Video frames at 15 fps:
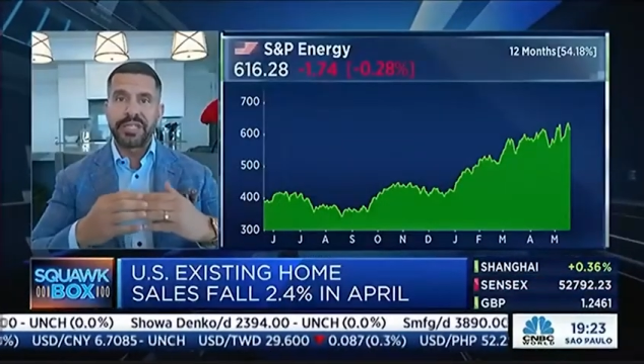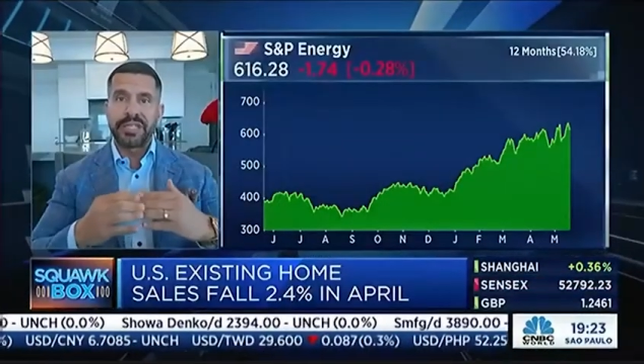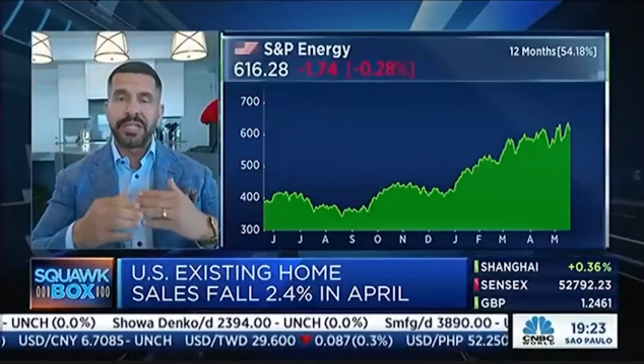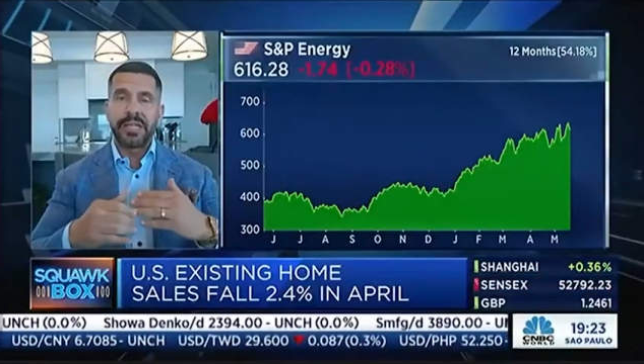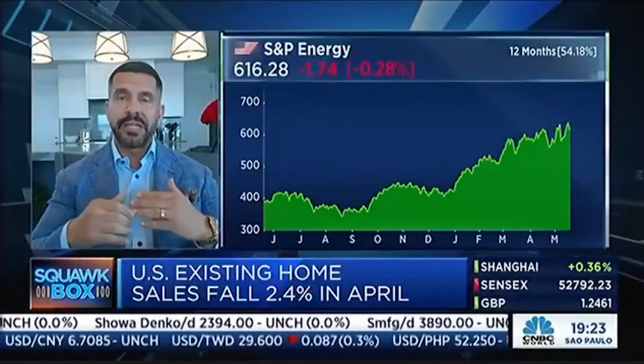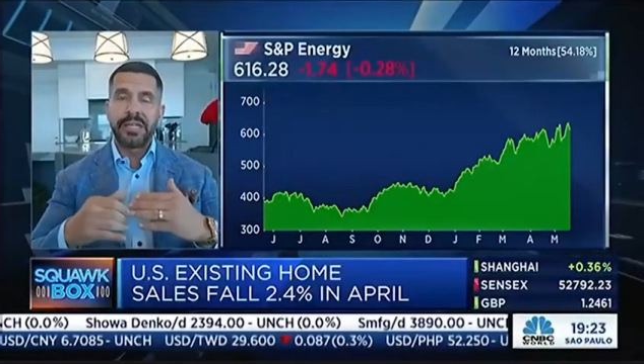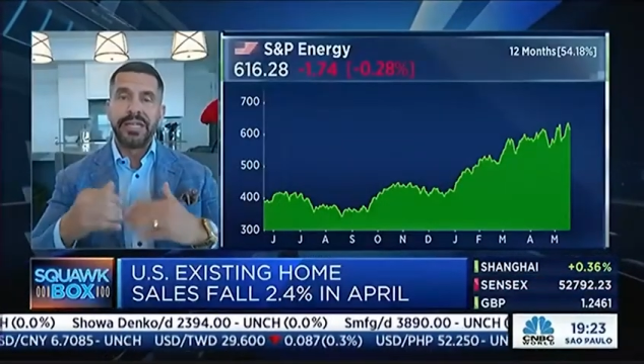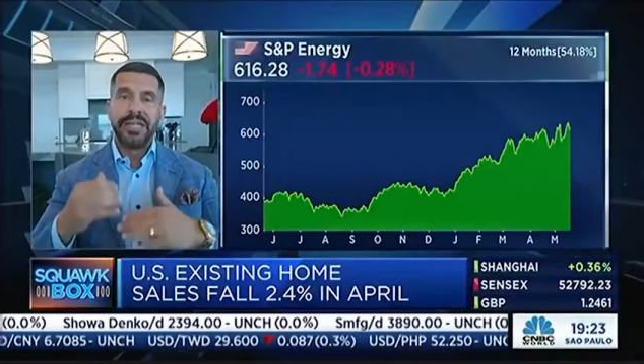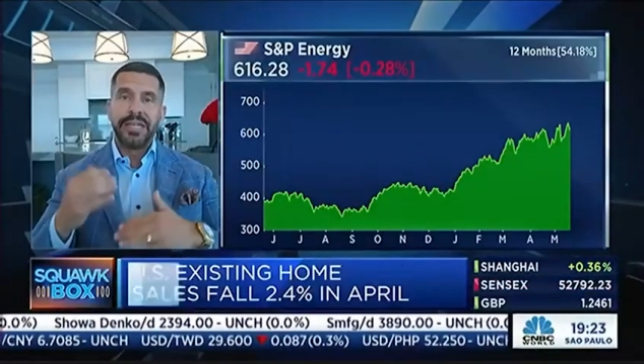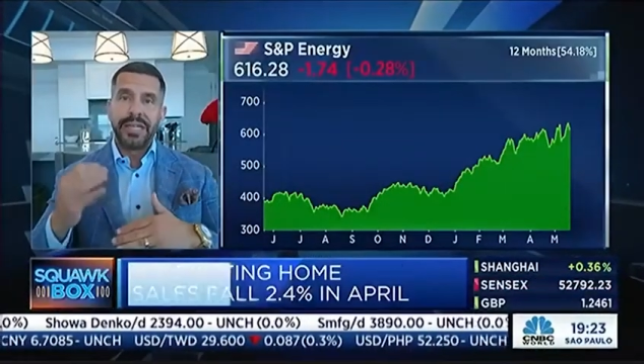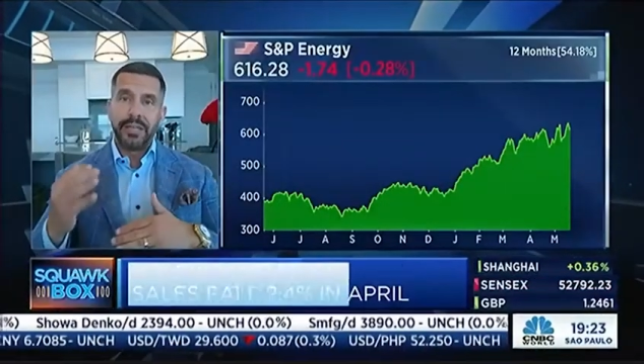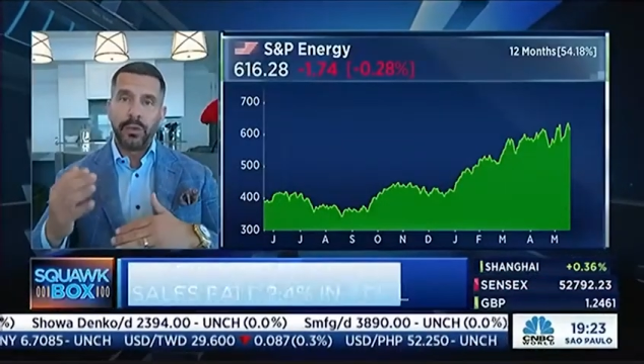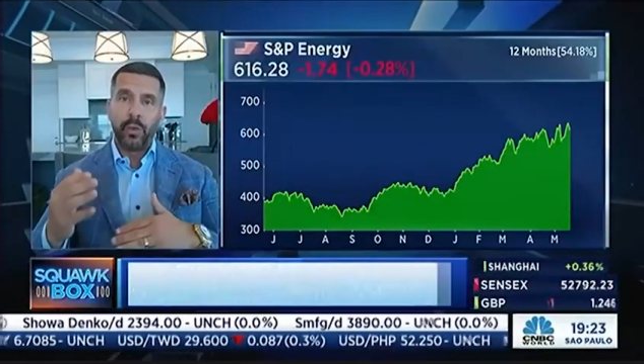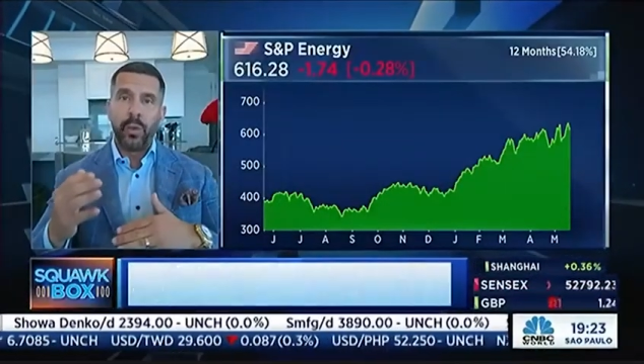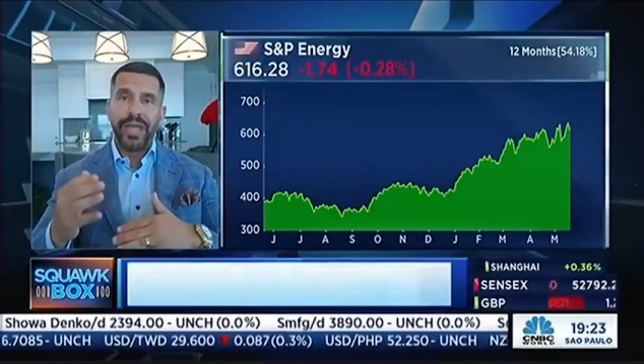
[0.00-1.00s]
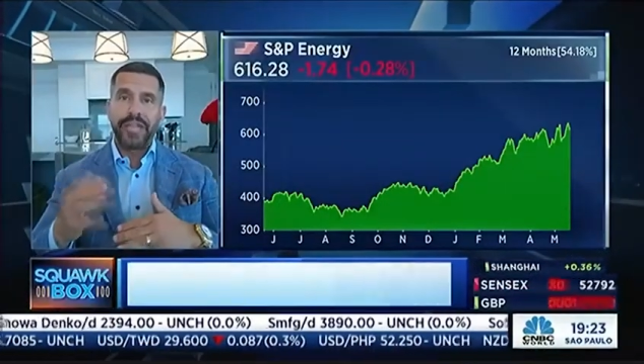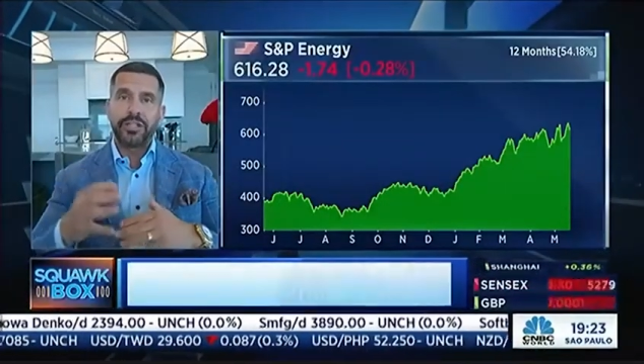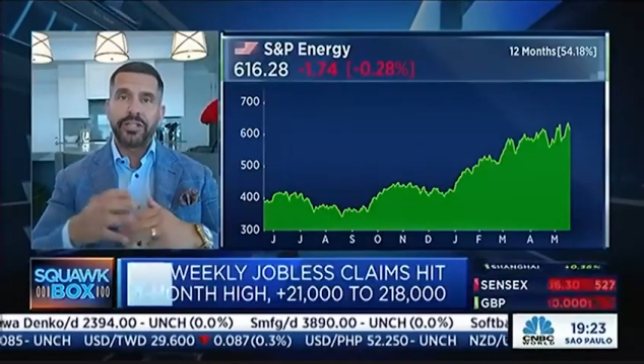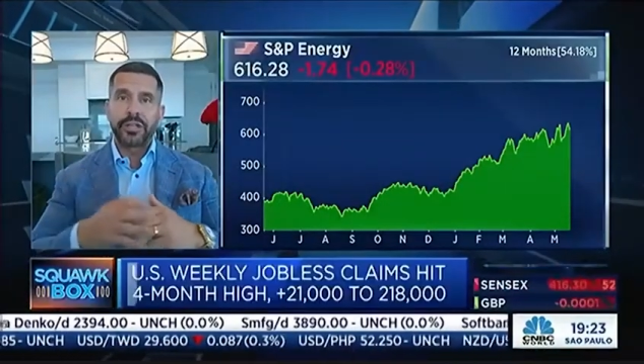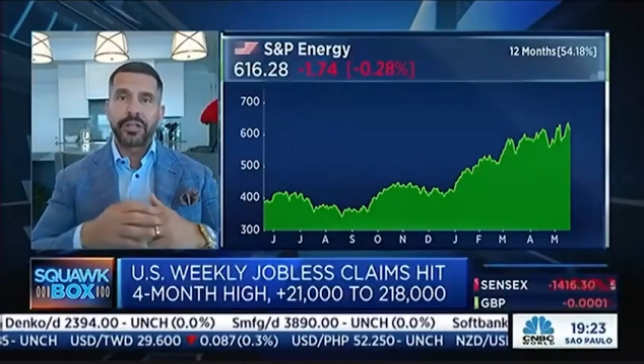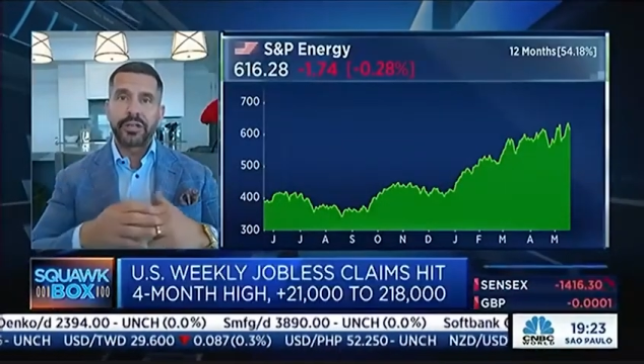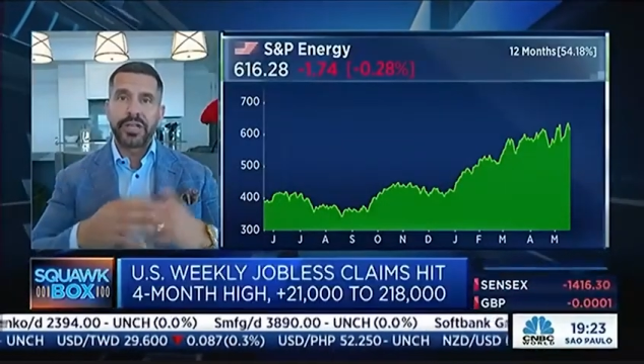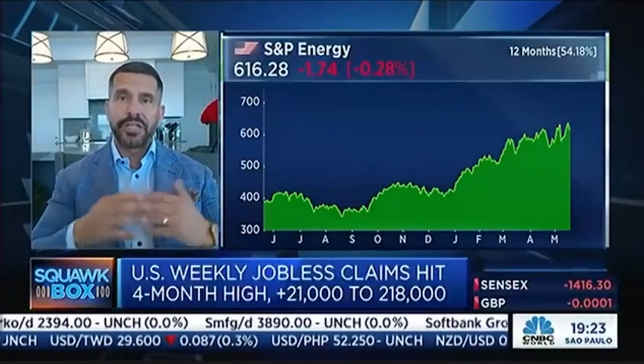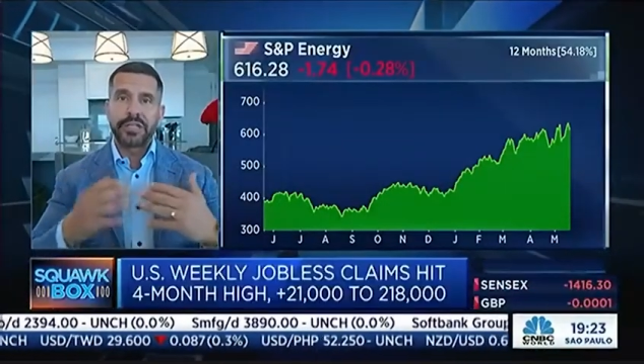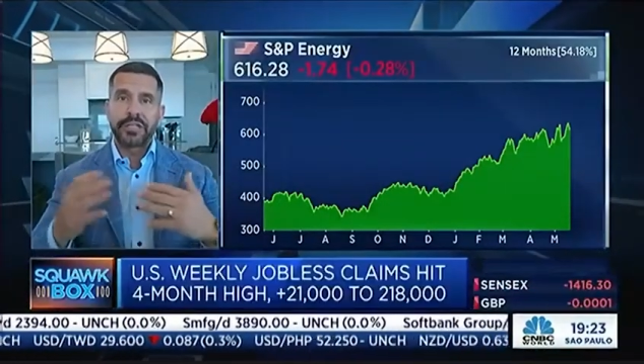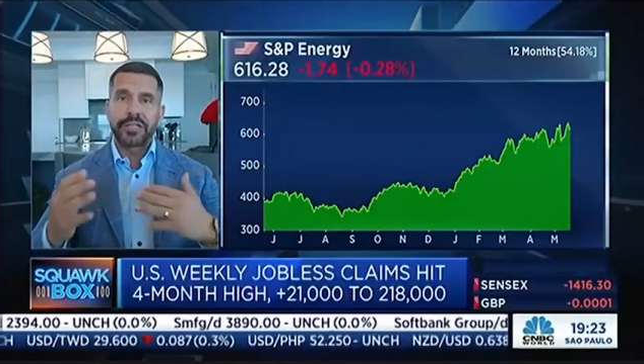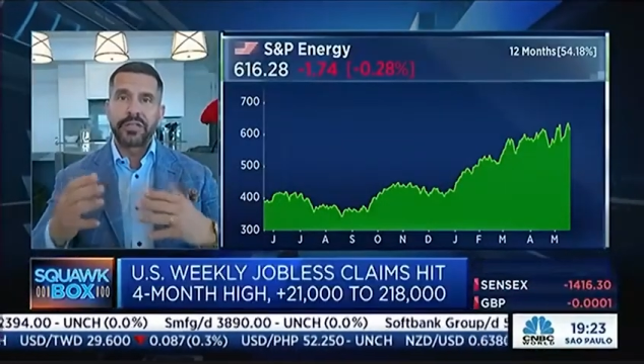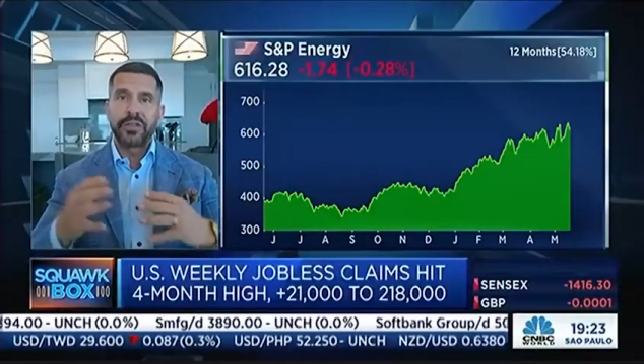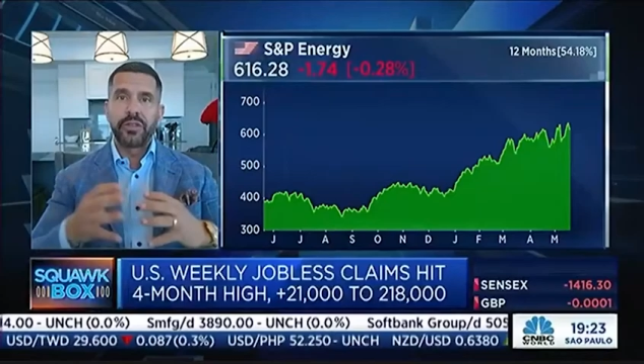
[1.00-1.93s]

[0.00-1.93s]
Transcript: seen in wage increases,